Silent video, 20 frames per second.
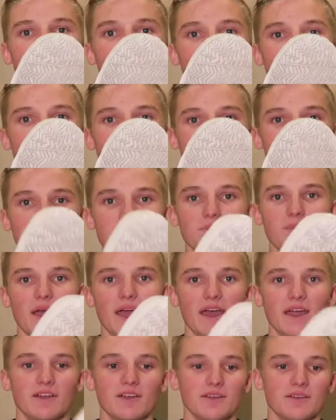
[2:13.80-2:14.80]
traction
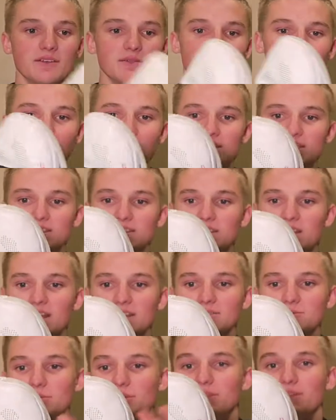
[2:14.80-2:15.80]
pattern because
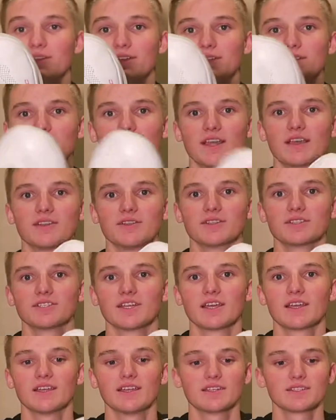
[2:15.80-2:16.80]
that's what it looks like. It looks
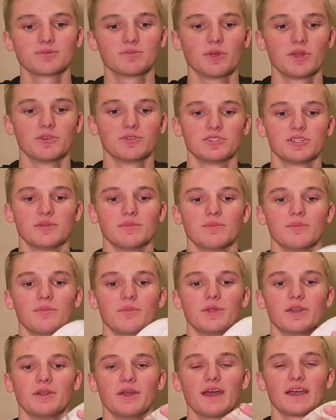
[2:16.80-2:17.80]
like an explosion,
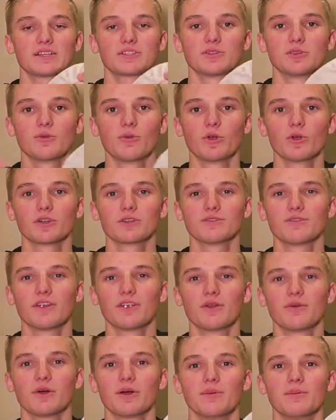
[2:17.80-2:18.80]
but it actually works
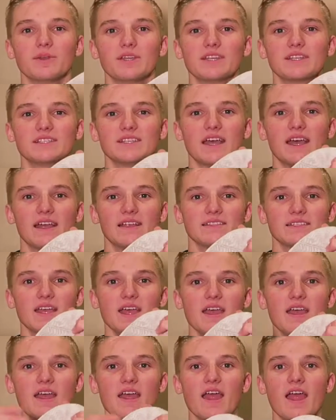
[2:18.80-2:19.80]
very well because it has
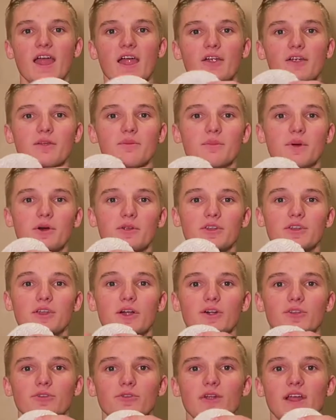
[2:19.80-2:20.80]
herringbone in
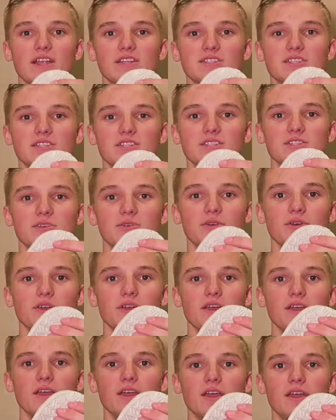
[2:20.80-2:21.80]
all directions, so it
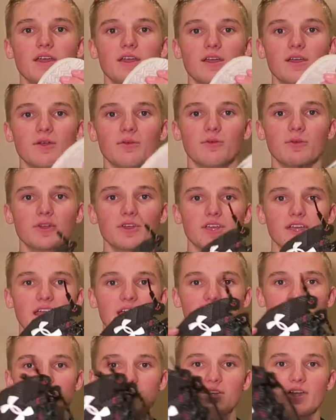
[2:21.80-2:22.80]
really
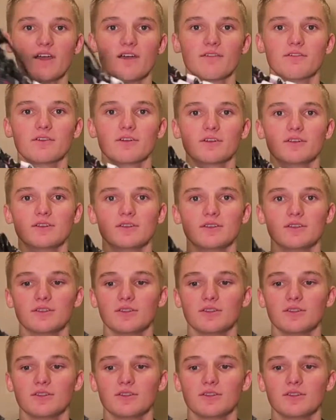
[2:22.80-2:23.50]
has you covered